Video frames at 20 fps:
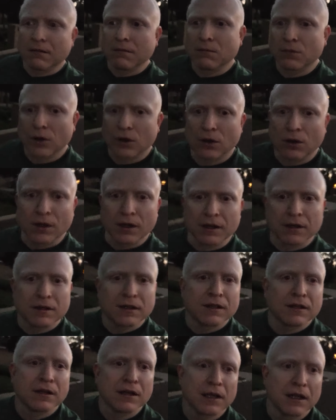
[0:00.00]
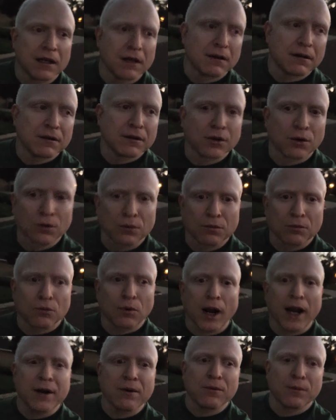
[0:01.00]
we'll call it, the
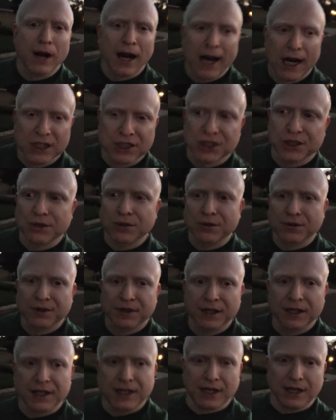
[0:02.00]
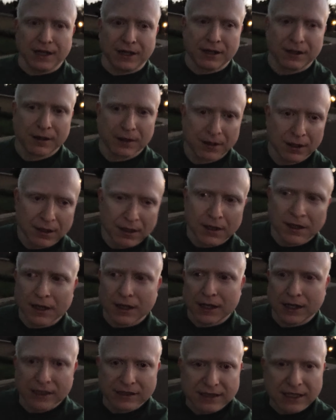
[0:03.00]
right rational thinking.
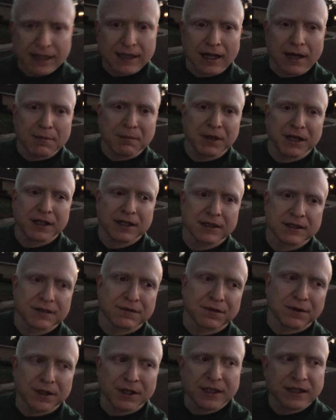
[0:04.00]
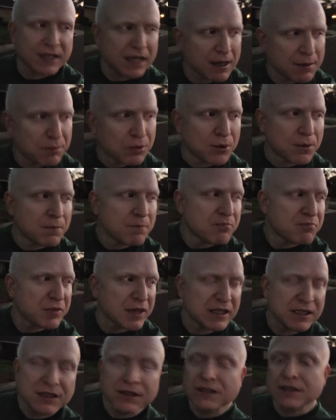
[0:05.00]
And I say that because, for an example,
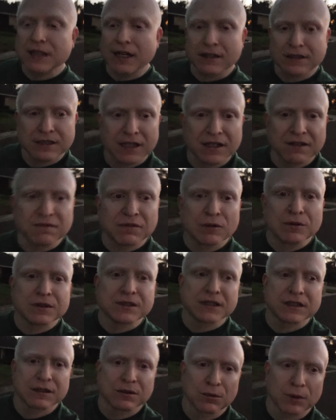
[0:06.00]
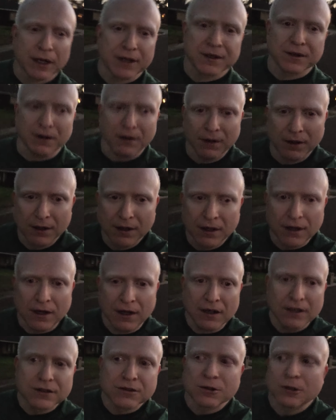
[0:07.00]
let's use an outside influence as the weather.
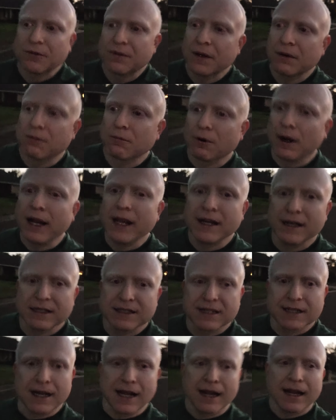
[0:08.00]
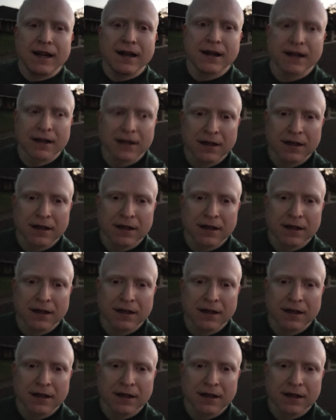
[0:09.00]
So if it rained today,